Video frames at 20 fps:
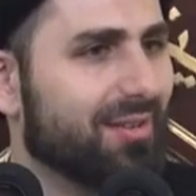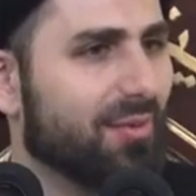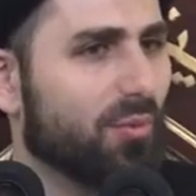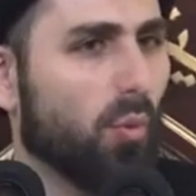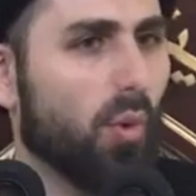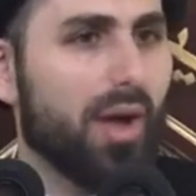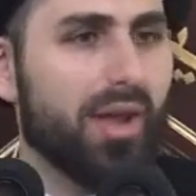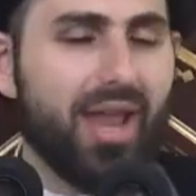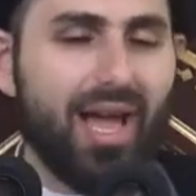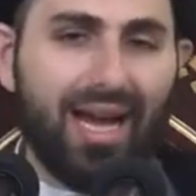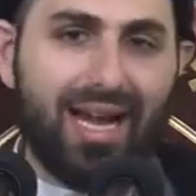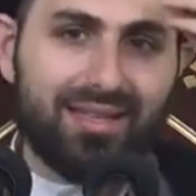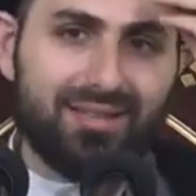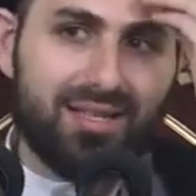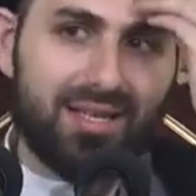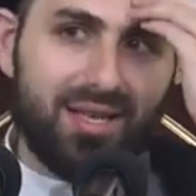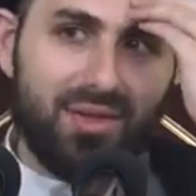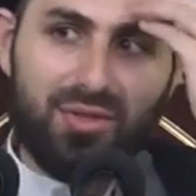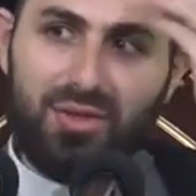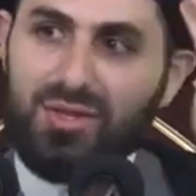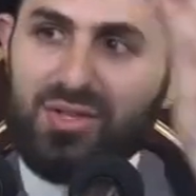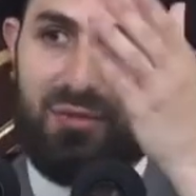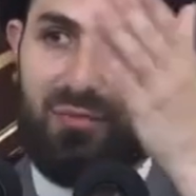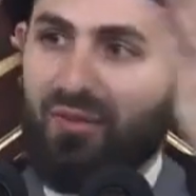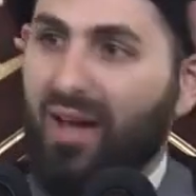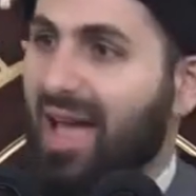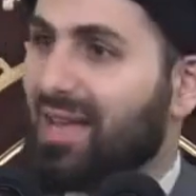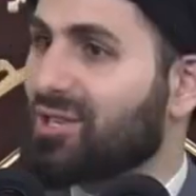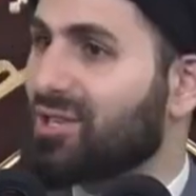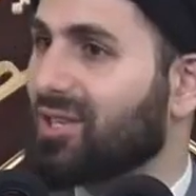One hadith is
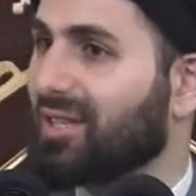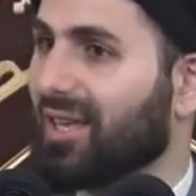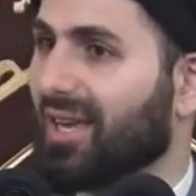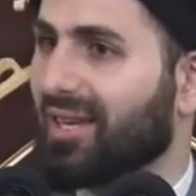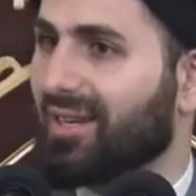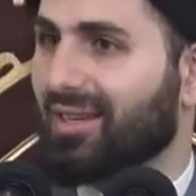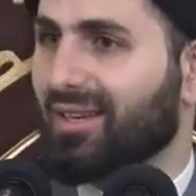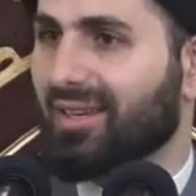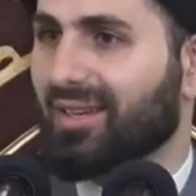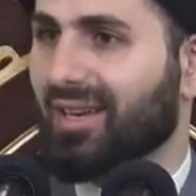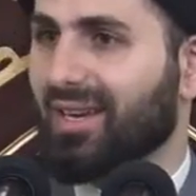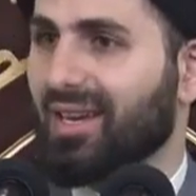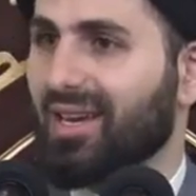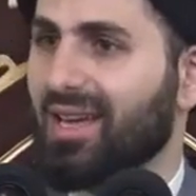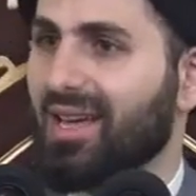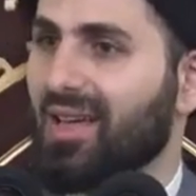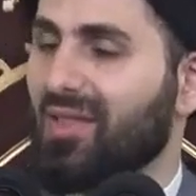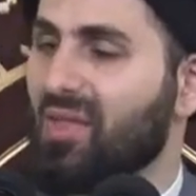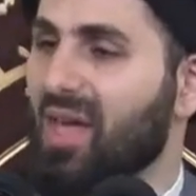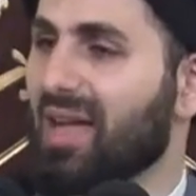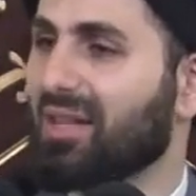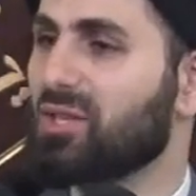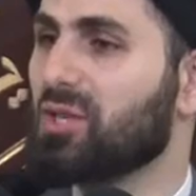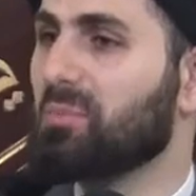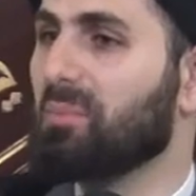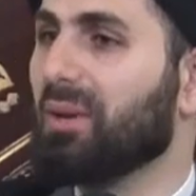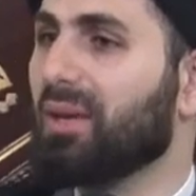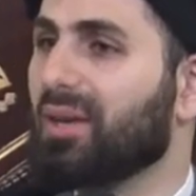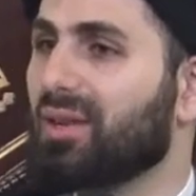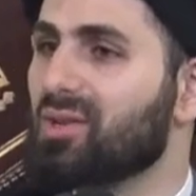fascinating that
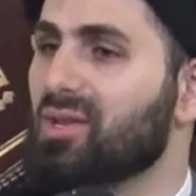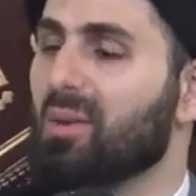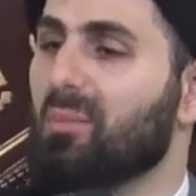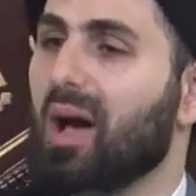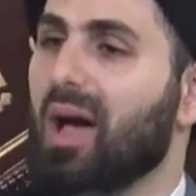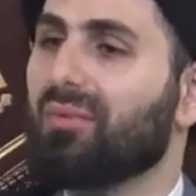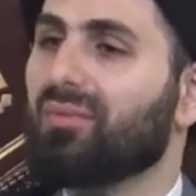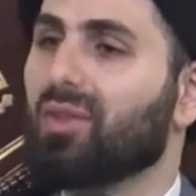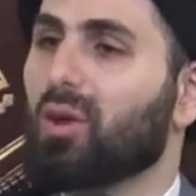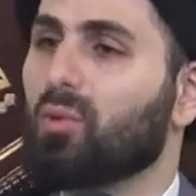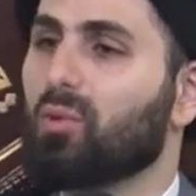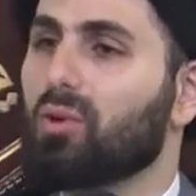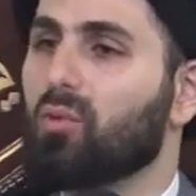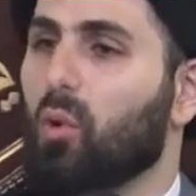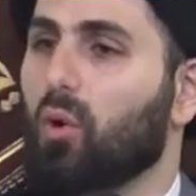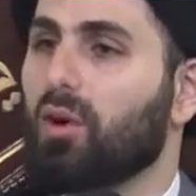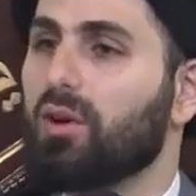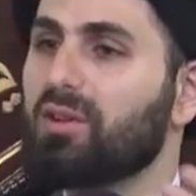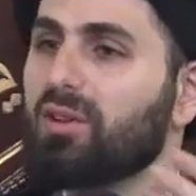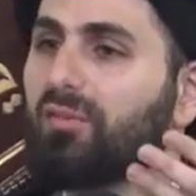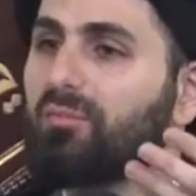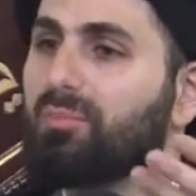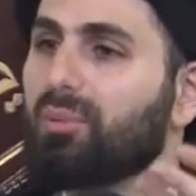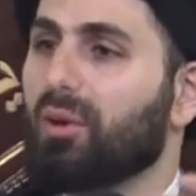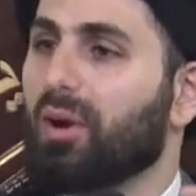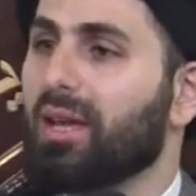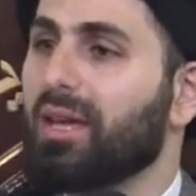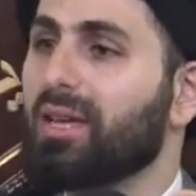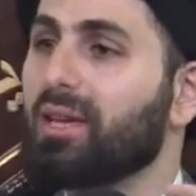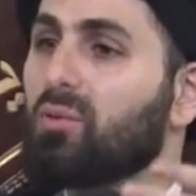speaks about the reward of
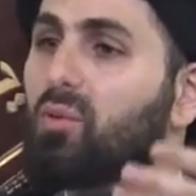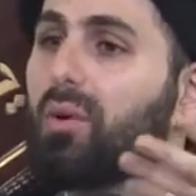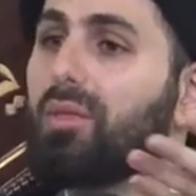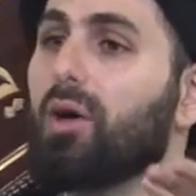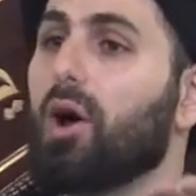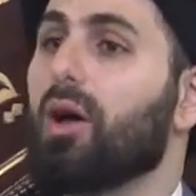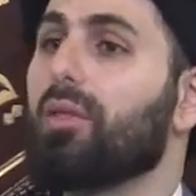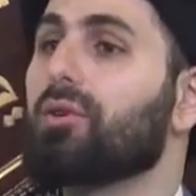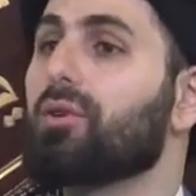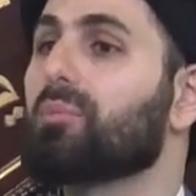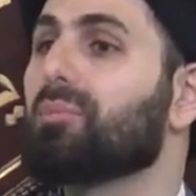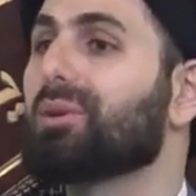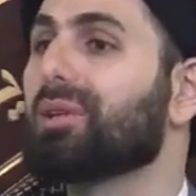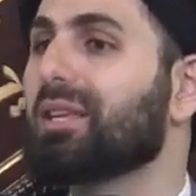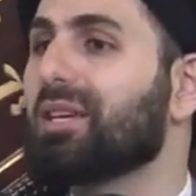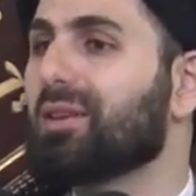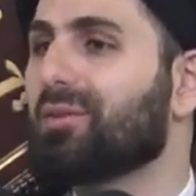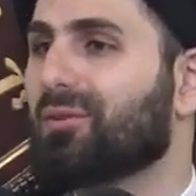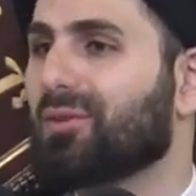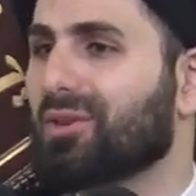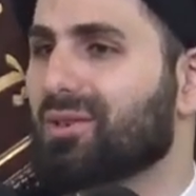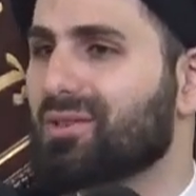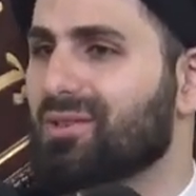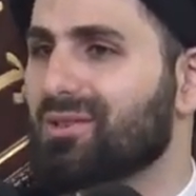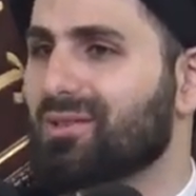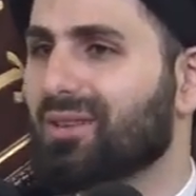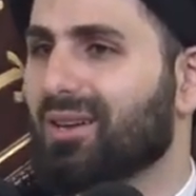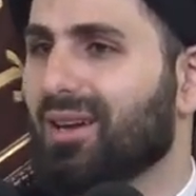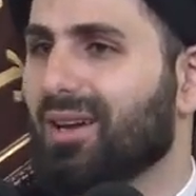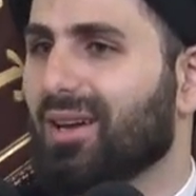praying with other believers.